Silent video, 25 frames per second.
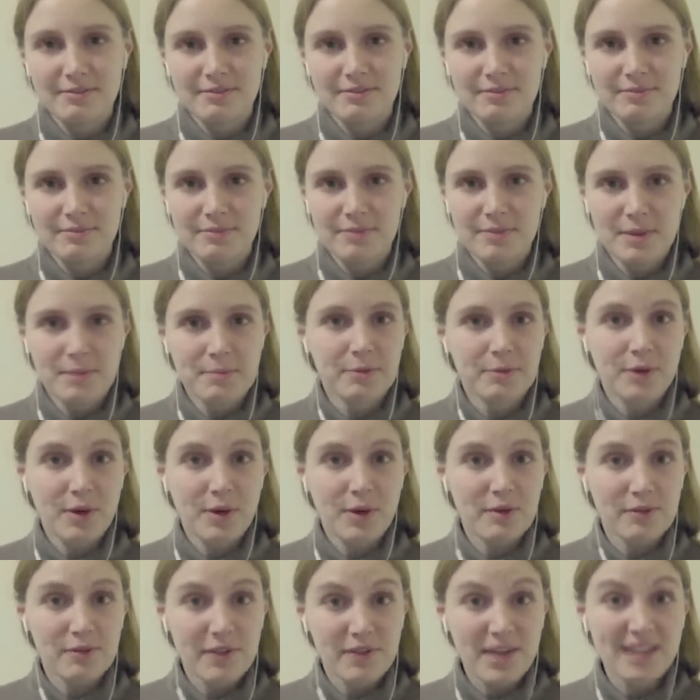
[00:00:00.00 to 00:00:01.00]
people and why
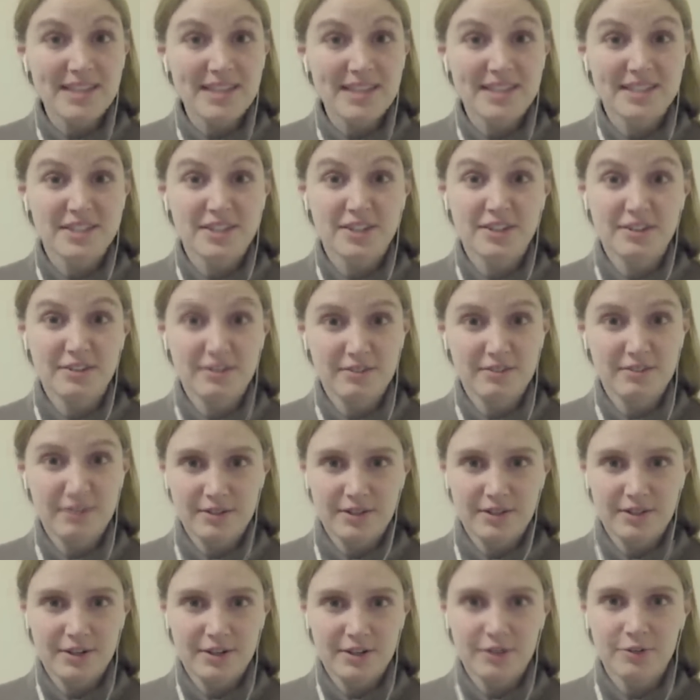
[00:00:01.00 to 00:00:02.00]
we've had such a you
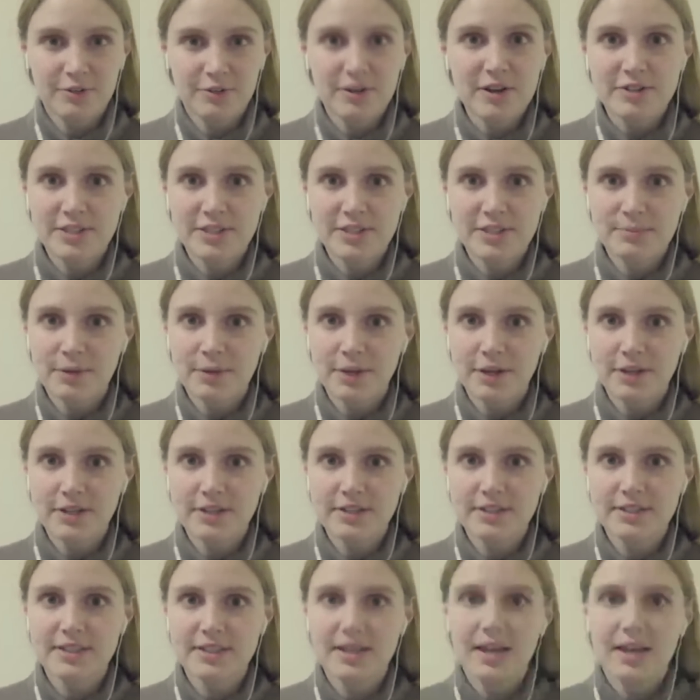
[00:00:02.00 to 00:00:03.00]
know great response.
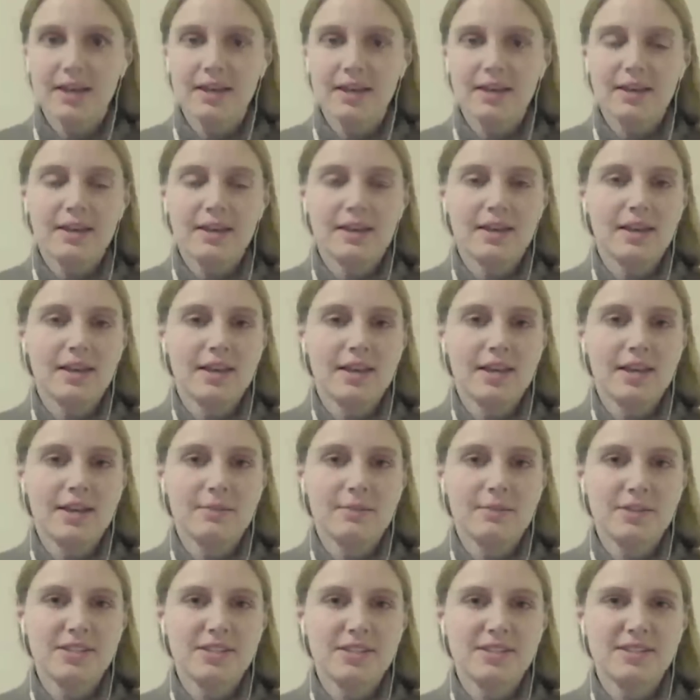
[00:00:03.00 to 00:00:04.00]
Um, this
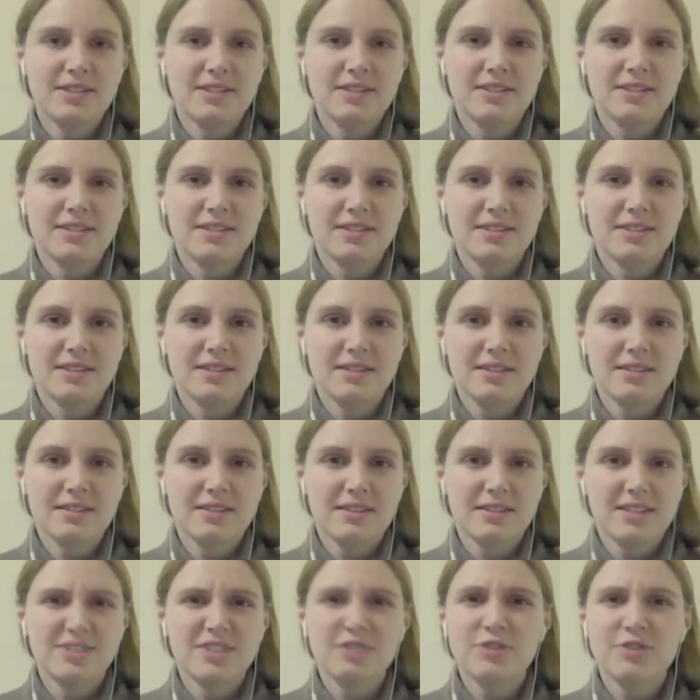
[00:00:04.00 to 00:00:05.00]
is it
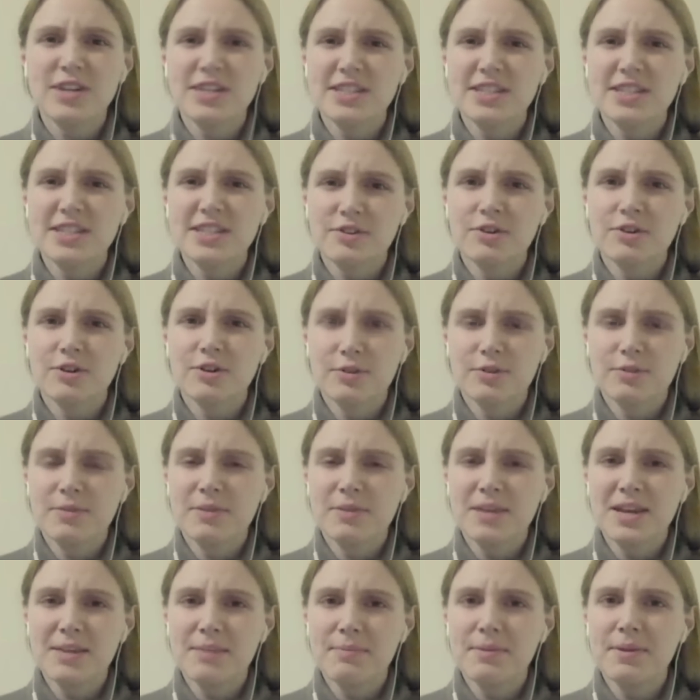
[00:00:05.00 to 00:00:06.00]
strikes a chord with
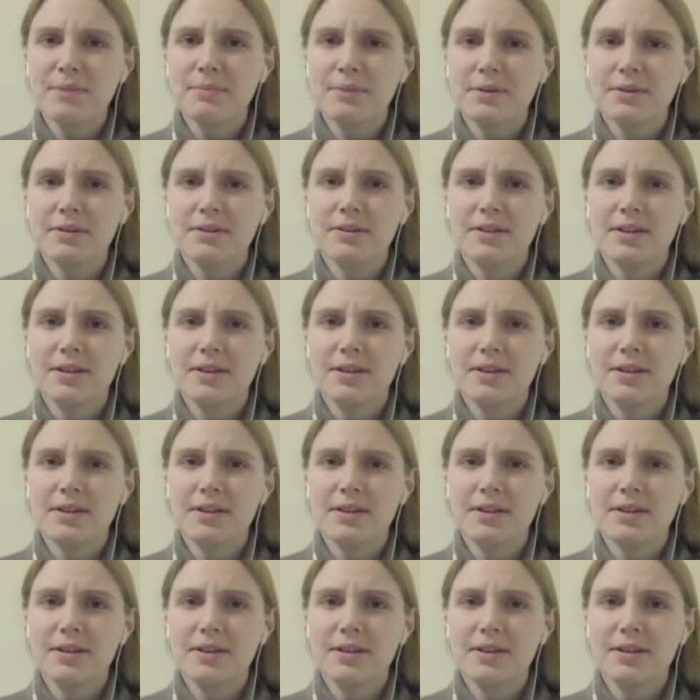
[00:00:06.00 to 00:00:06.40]
many people.